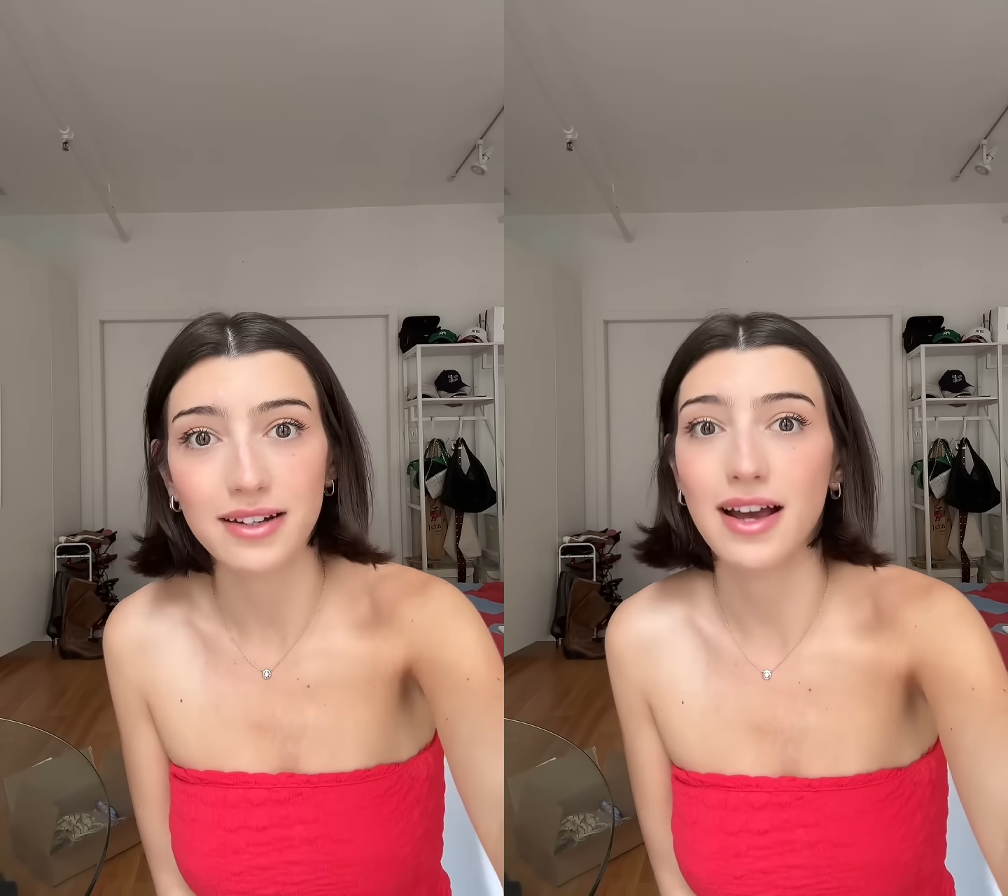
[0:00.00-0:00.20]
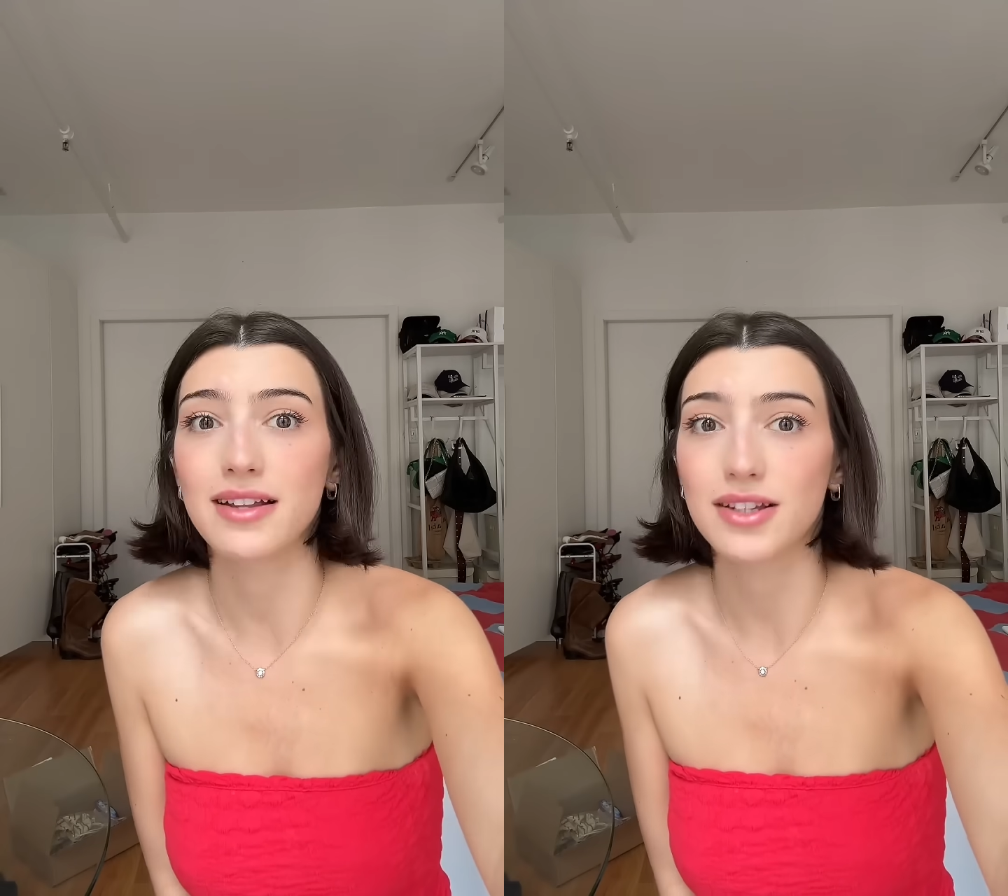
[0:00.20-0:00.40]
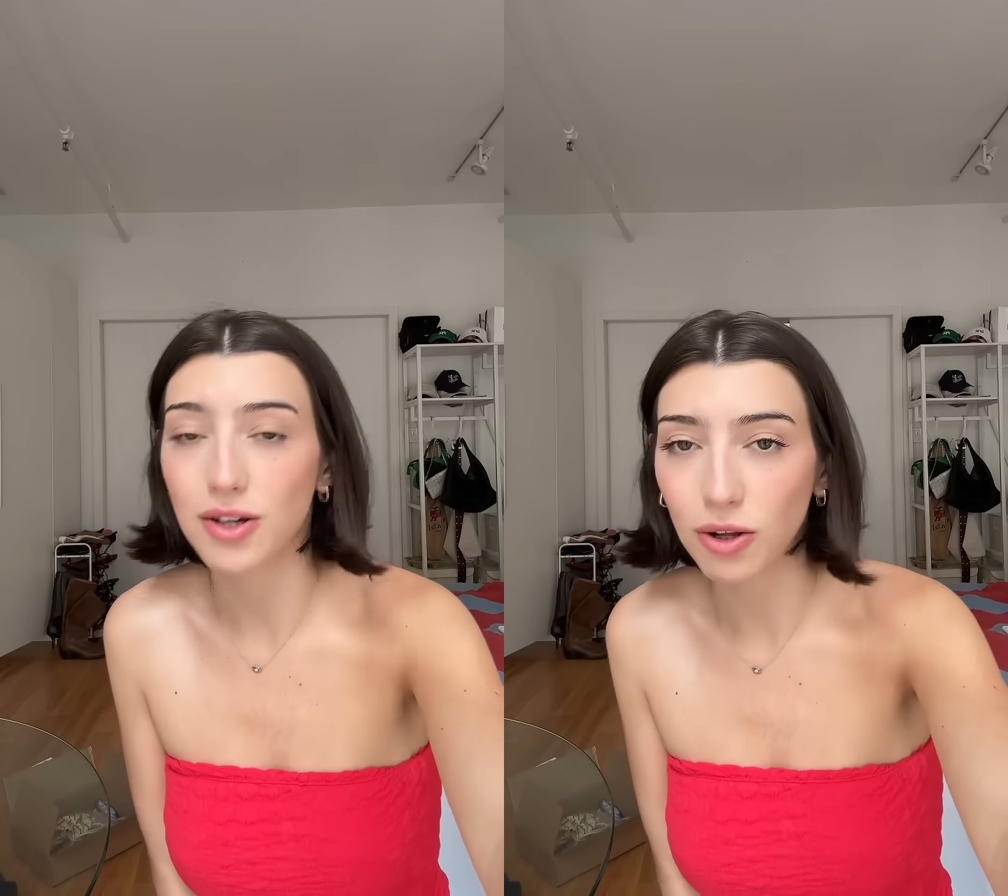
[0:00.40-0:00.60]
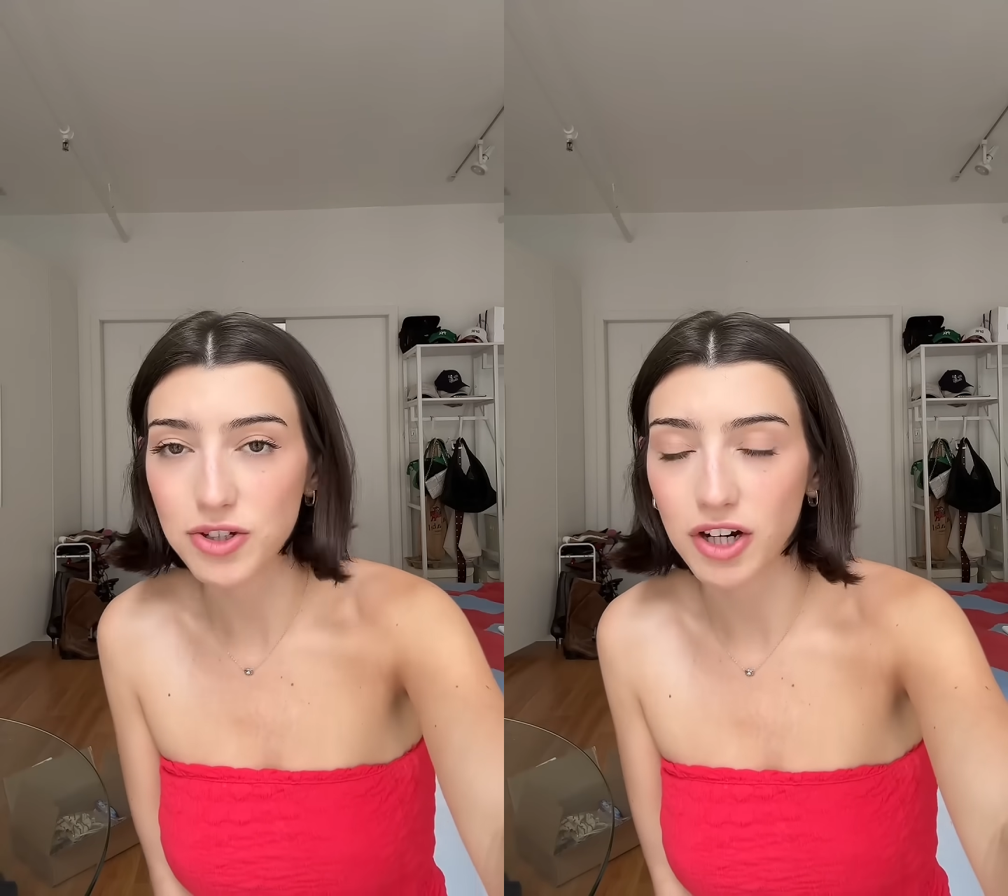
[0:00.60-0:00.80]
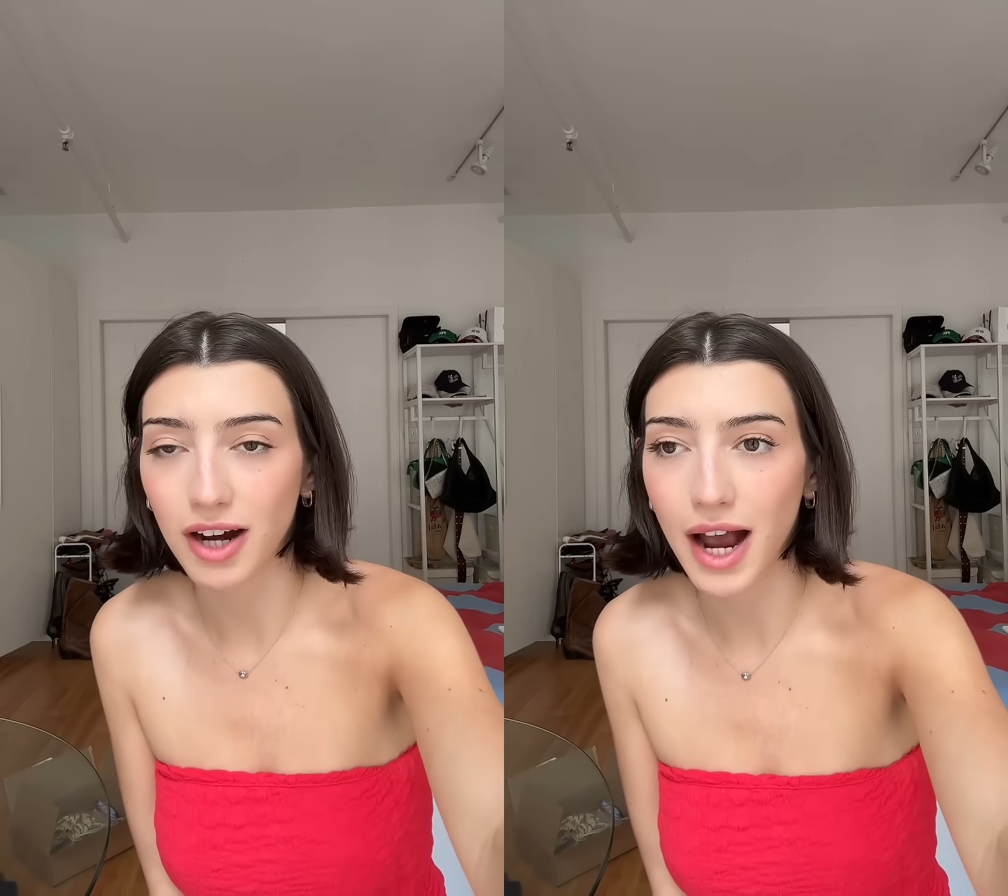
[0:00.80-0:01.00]
and the
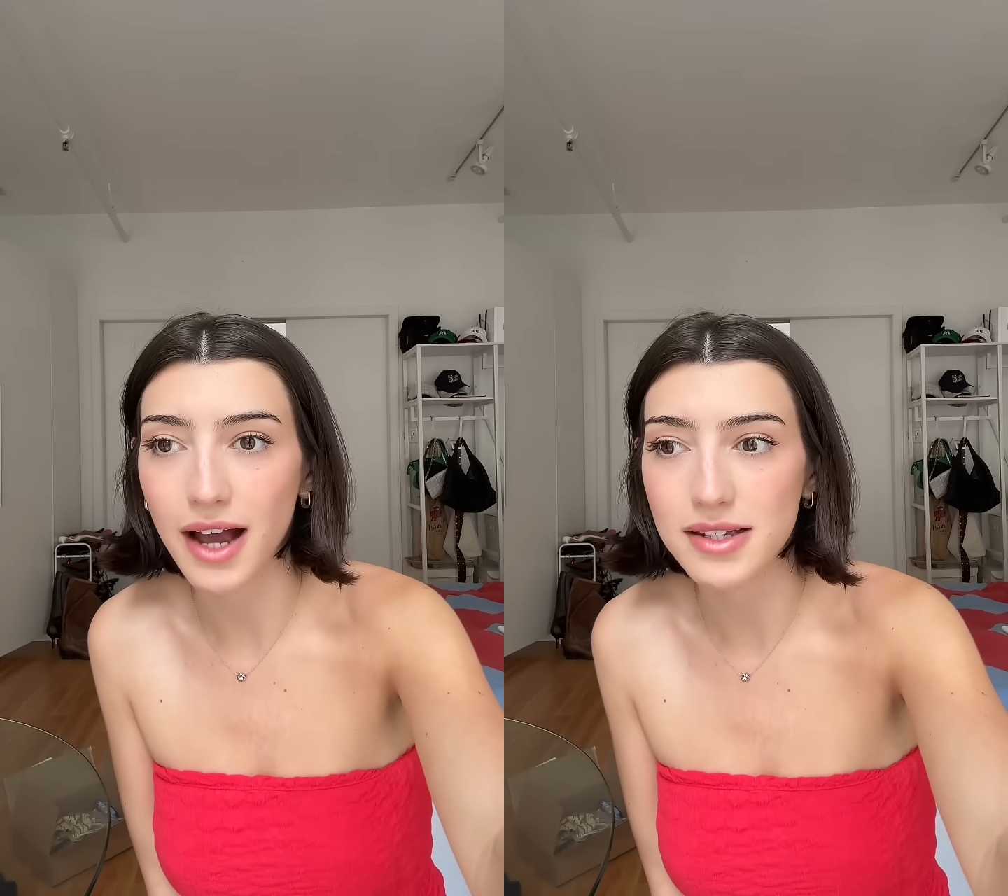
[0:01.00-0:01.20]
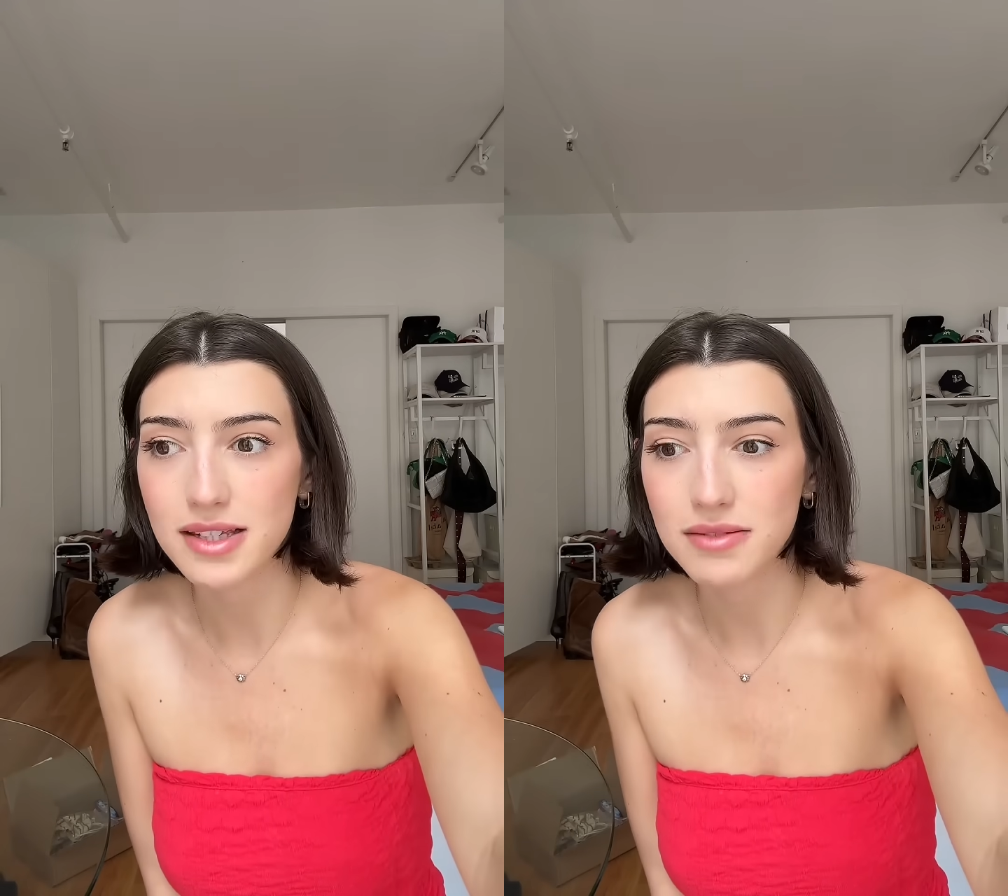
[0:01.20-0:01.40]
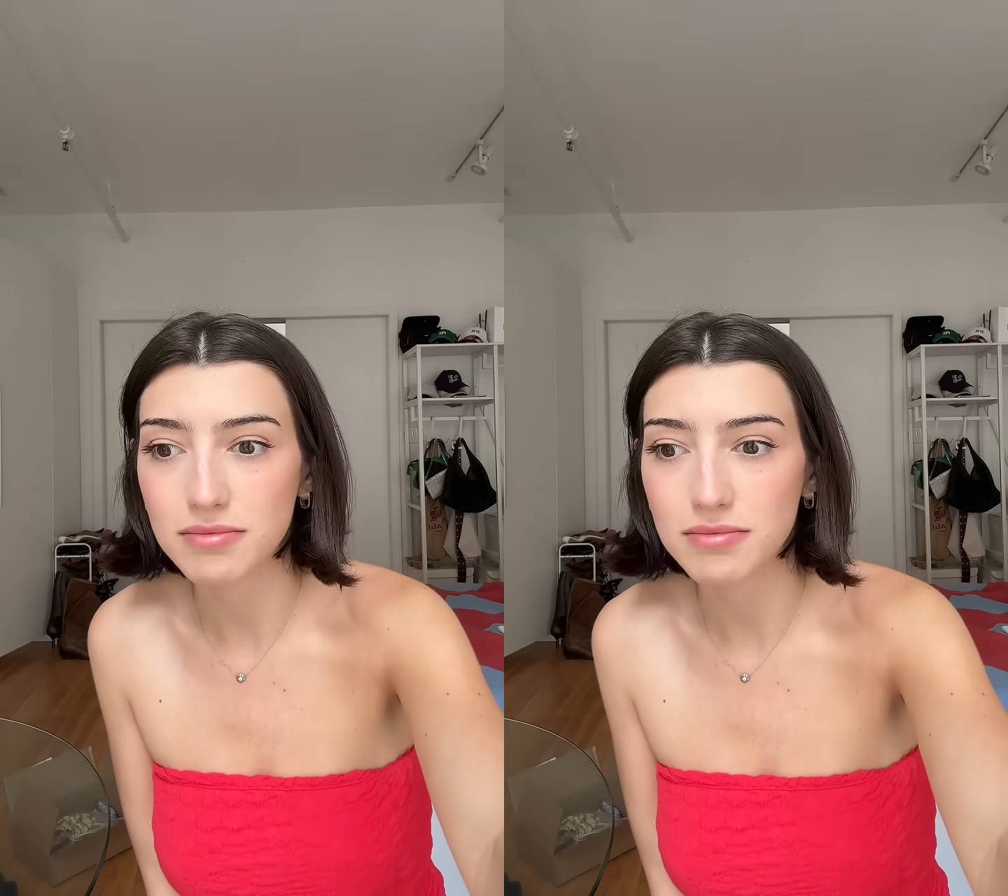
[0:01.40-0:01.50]
culture as